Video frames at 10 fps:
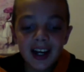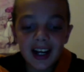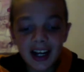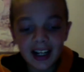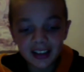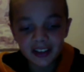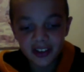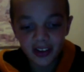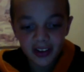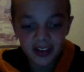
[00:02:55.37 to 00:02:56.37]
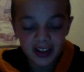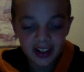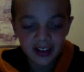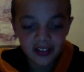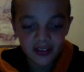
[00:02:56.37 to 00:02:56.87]
Angus Gunn
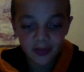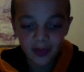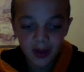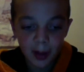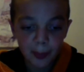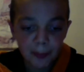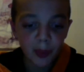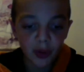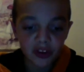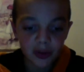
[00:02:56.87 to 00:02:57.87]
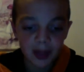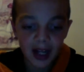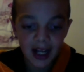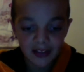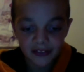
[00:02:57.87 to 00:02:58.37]
into the bottom
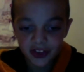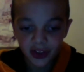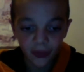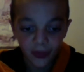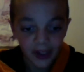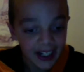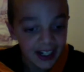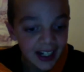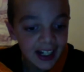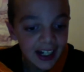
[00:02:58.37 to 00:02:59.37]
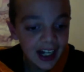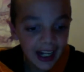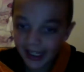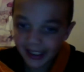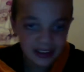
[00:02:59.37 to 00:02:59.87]
left corner.
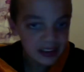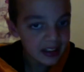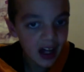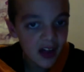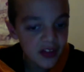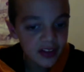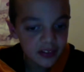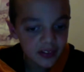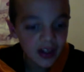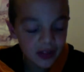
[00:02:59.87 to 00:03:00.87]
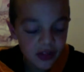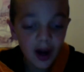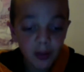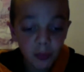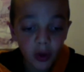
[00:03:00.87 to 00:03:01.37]
And
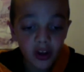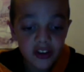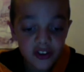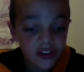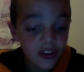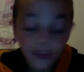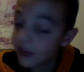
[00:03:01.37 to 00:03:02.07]
that was